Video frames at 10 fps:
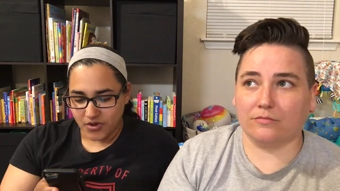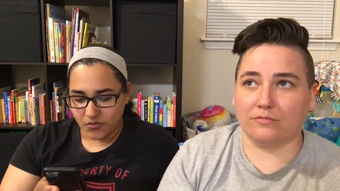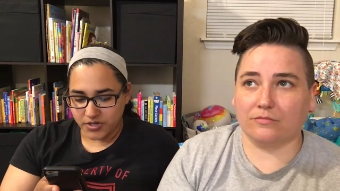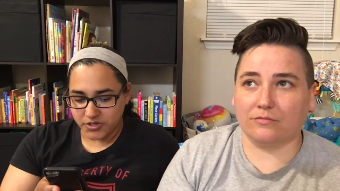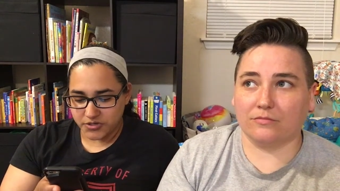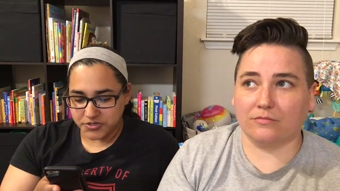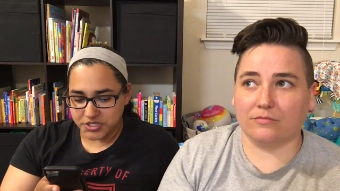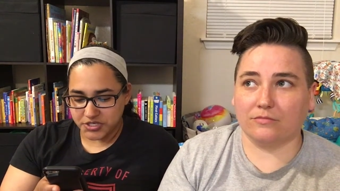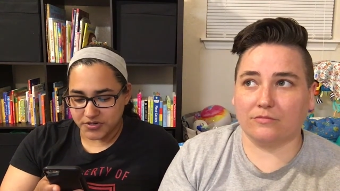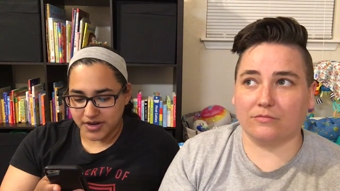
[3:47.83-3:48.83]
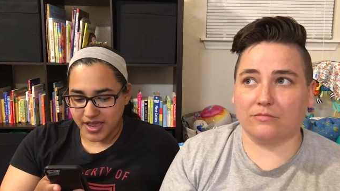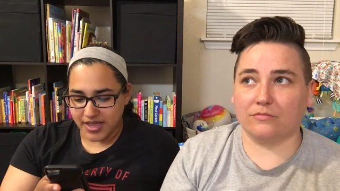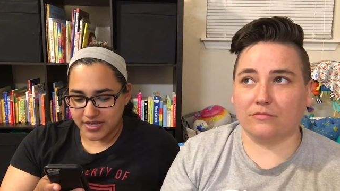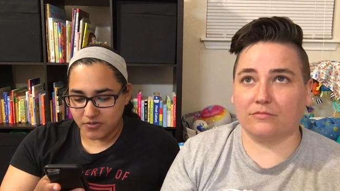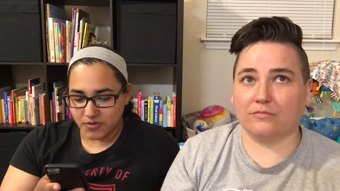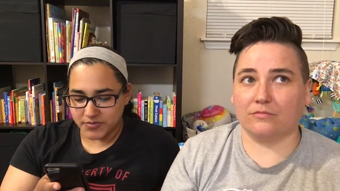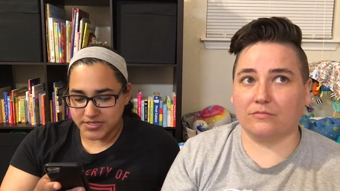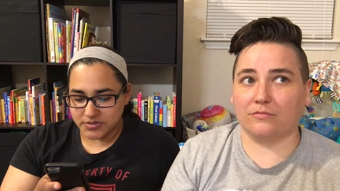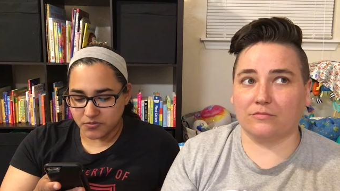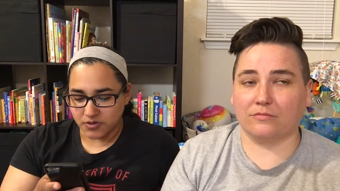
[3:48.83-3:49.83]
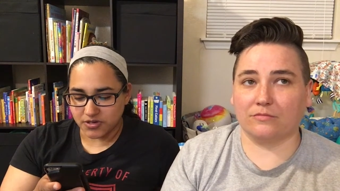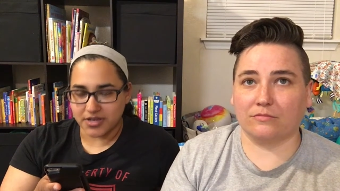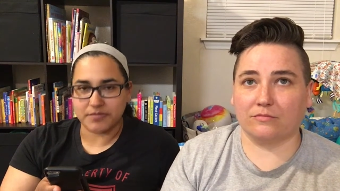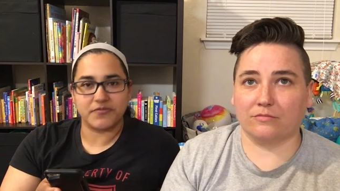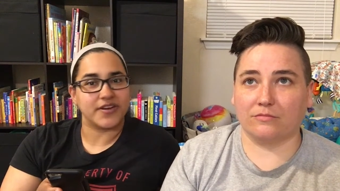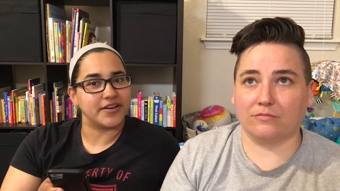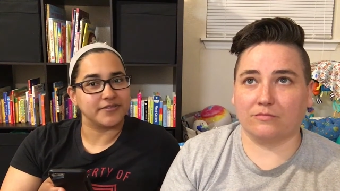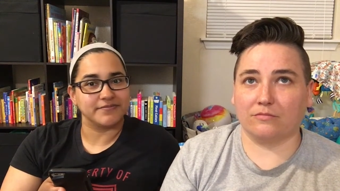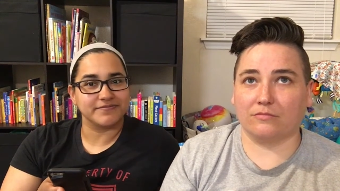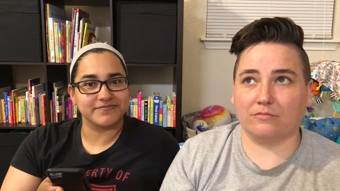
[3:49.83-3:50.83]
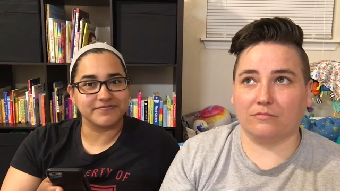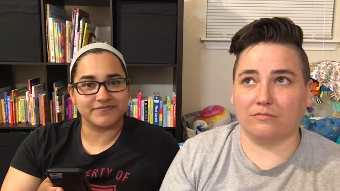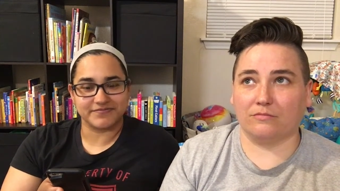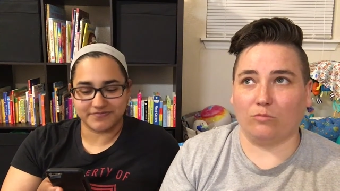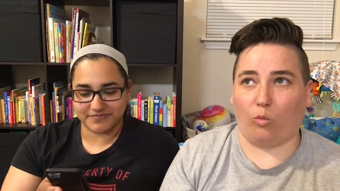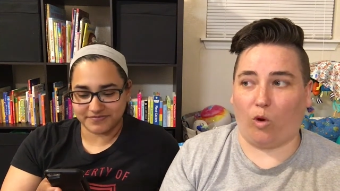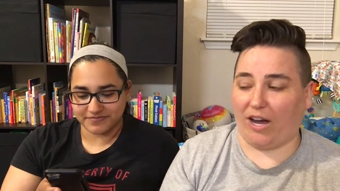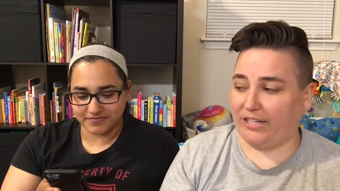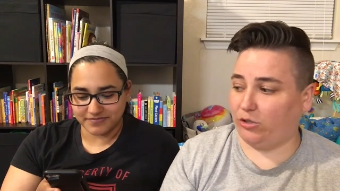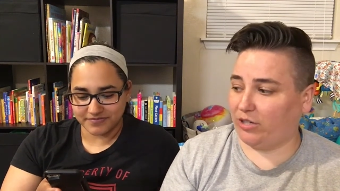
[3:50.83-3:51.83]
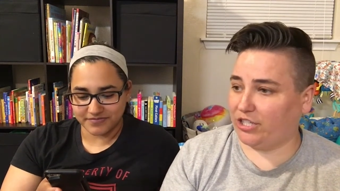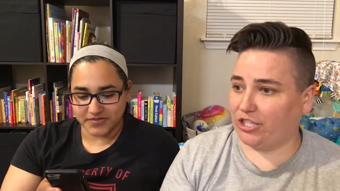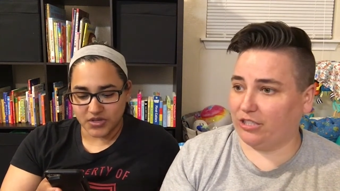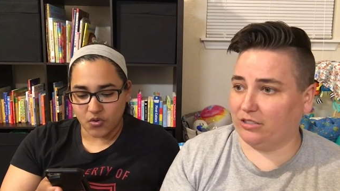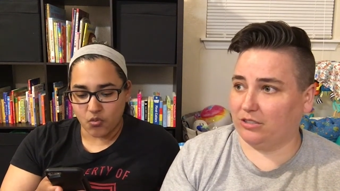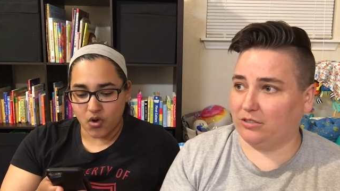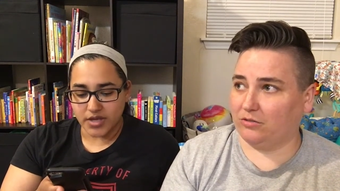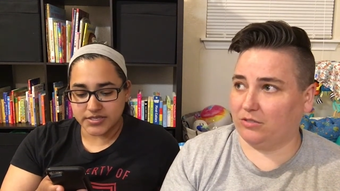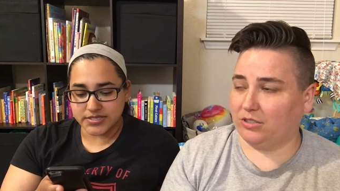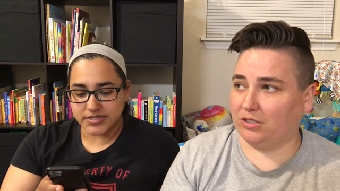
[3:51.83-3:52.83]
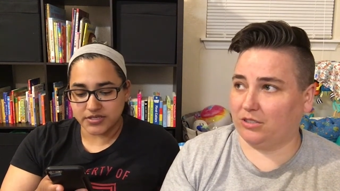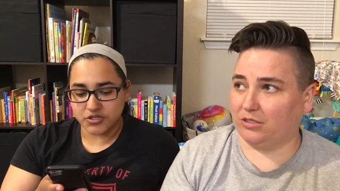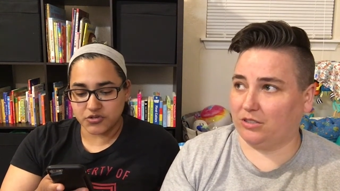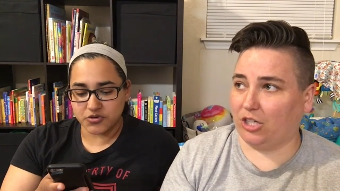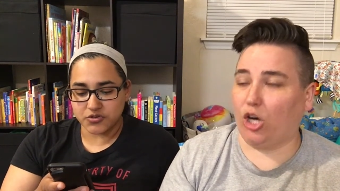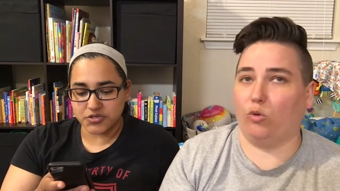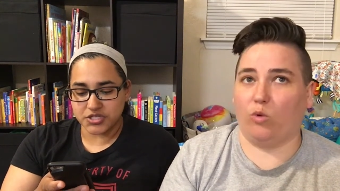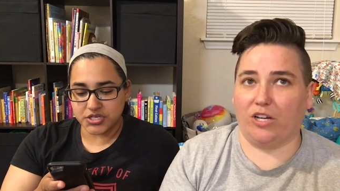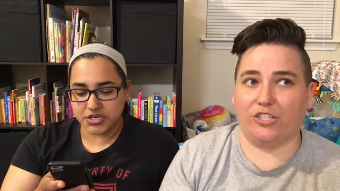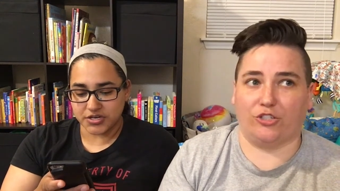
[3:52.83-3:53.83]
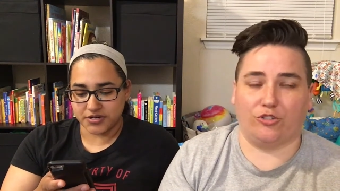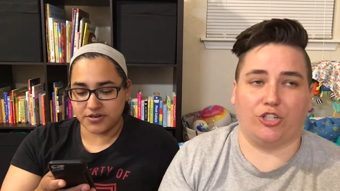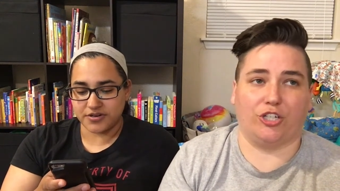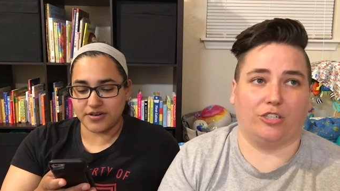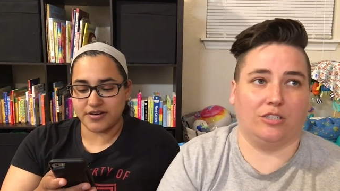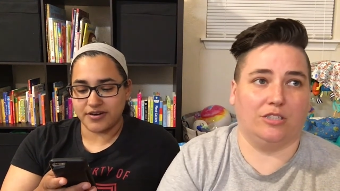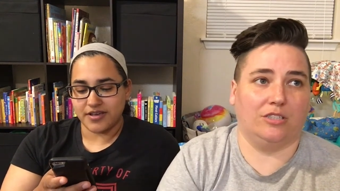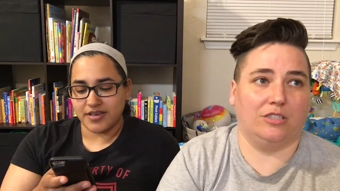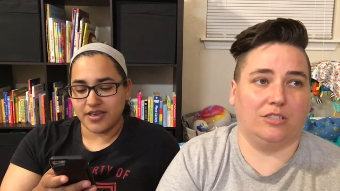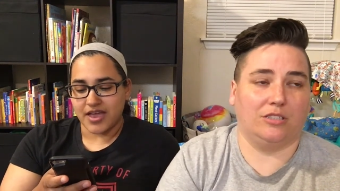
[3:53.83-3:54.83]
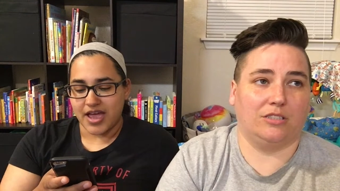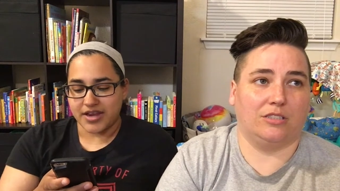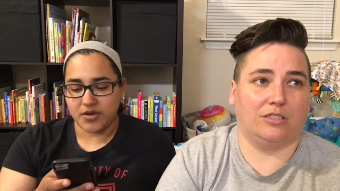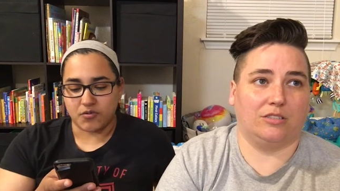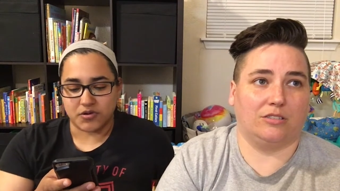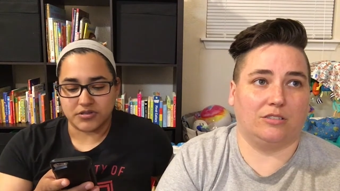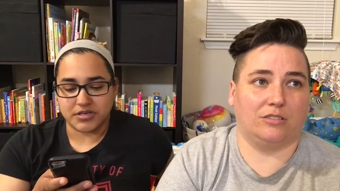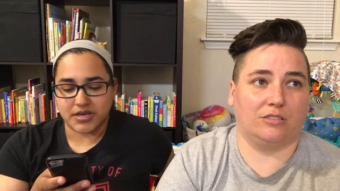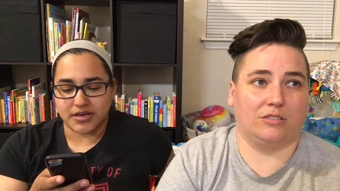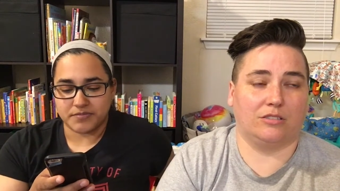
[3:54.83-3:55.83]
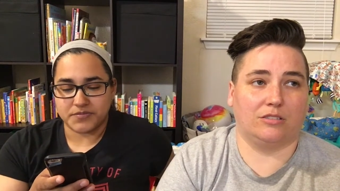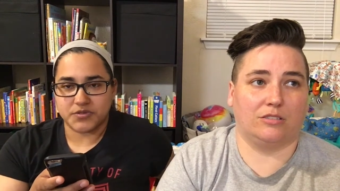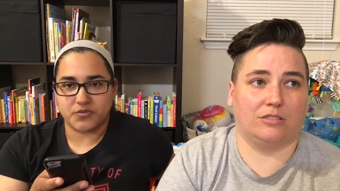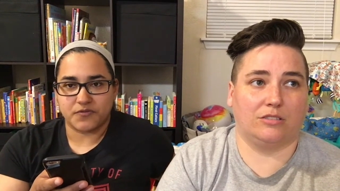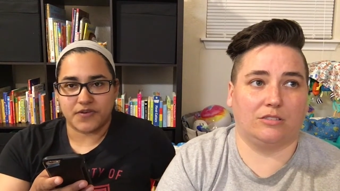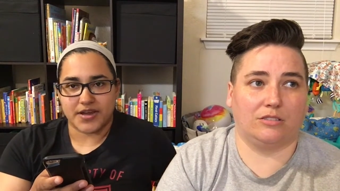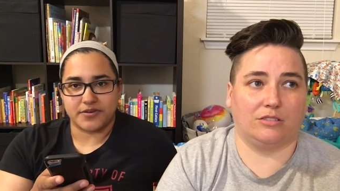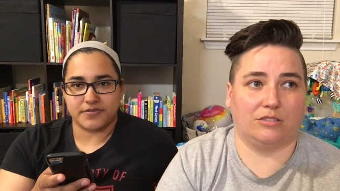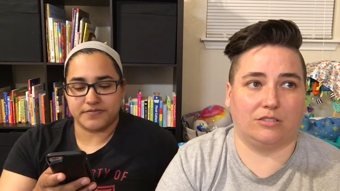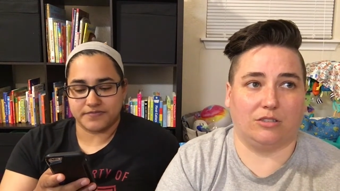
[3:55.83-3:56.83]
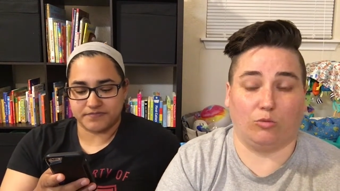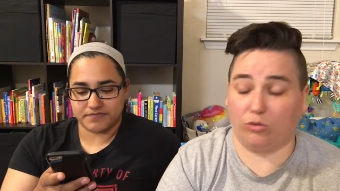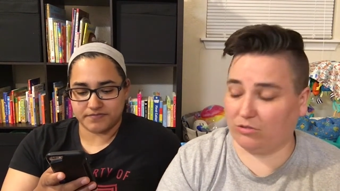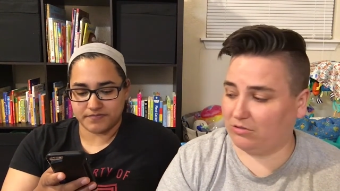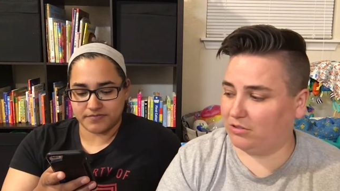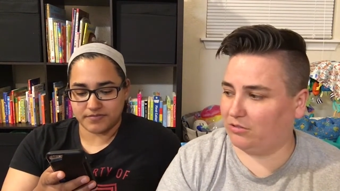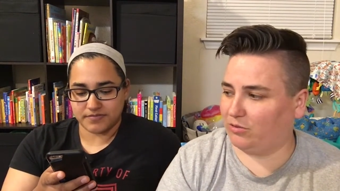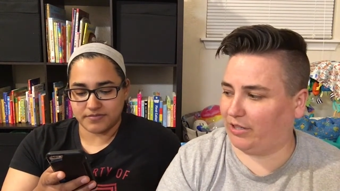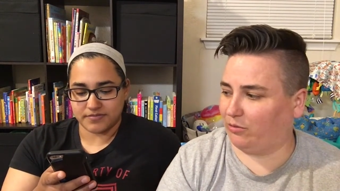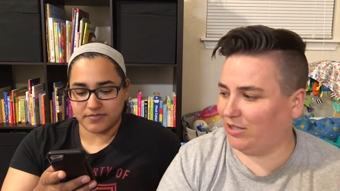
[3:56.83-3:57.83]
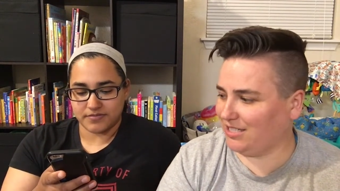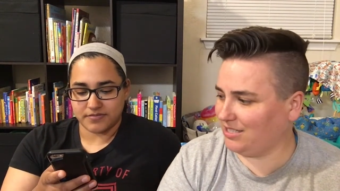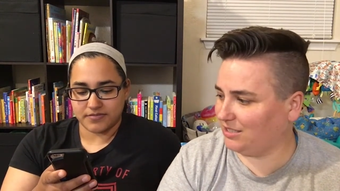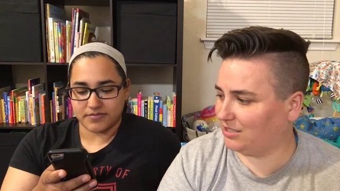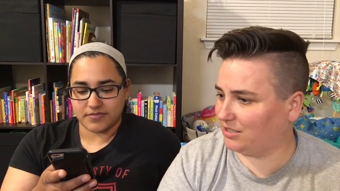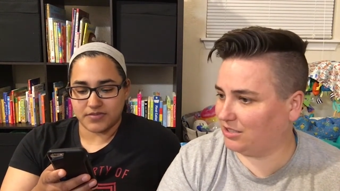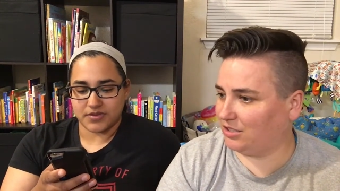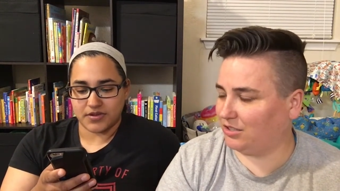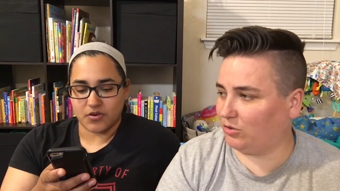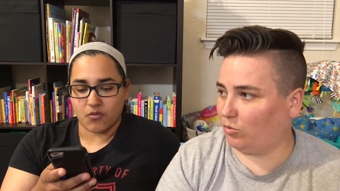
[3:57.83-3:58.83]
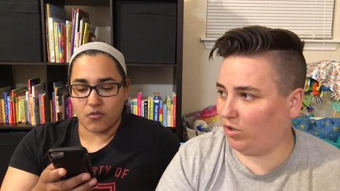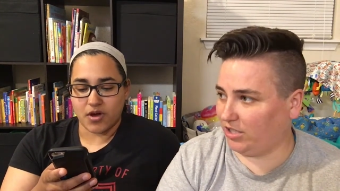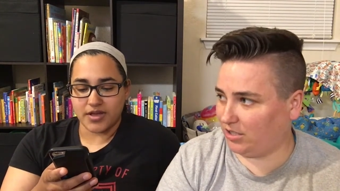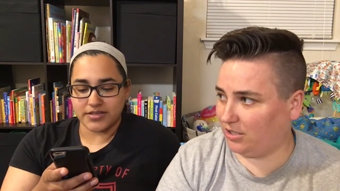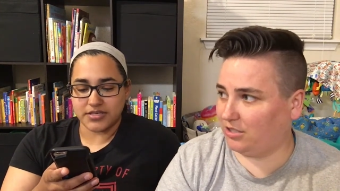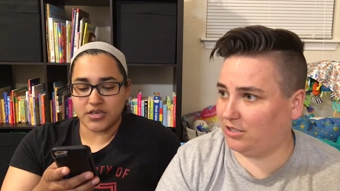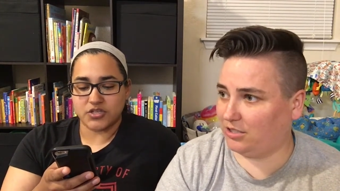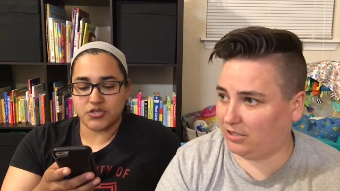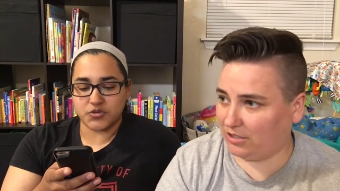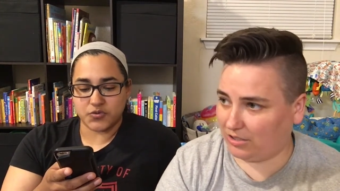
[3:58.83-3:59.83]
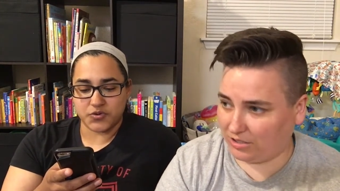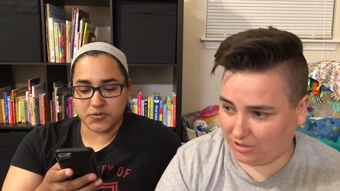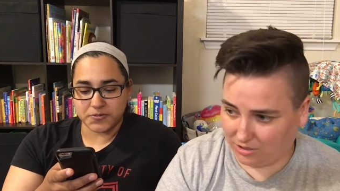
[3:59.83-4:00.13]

Speaker 1: What do you cheer at a women's World Cup final? Why do I cheer? What do you oh, cheer? Oh, what do you cheer? At a World Cup final. A wait, what is it? What? what do you